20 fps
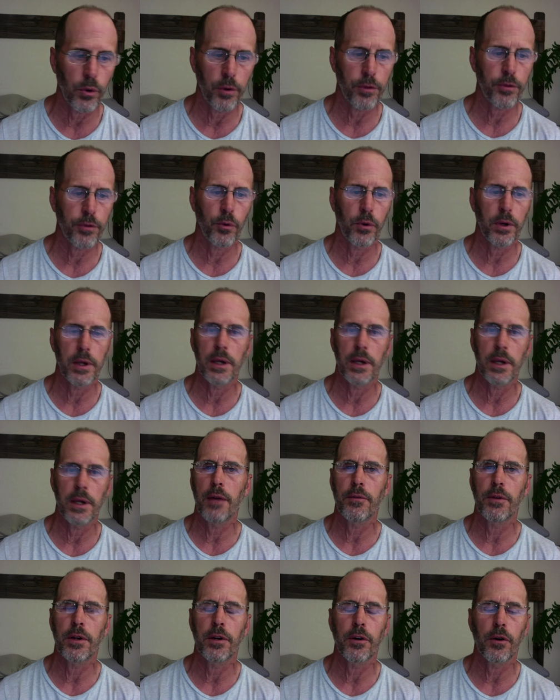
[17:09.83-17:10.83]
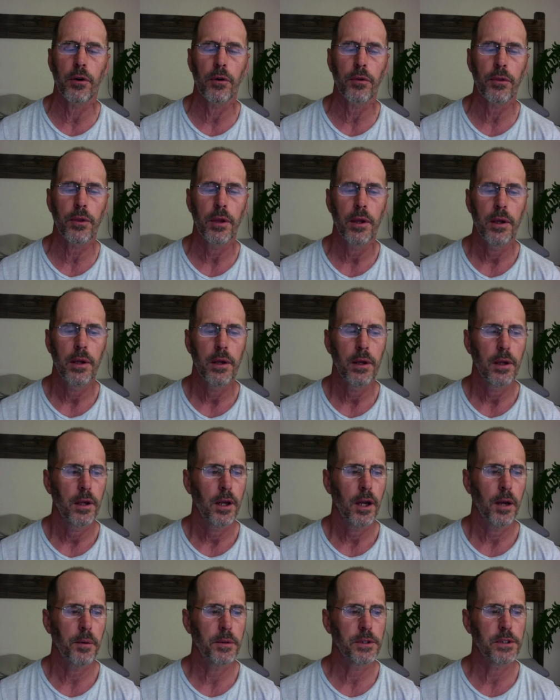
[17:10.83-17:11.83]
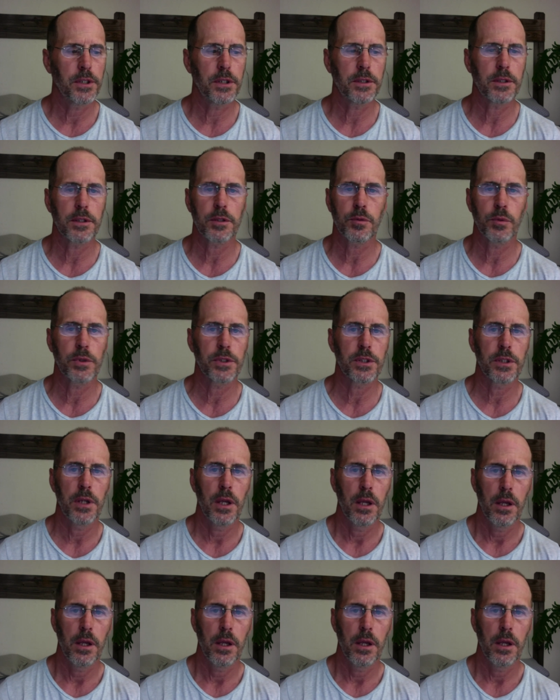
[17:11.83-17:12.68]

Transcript: authority in heaven and earth. I mean, Jesus was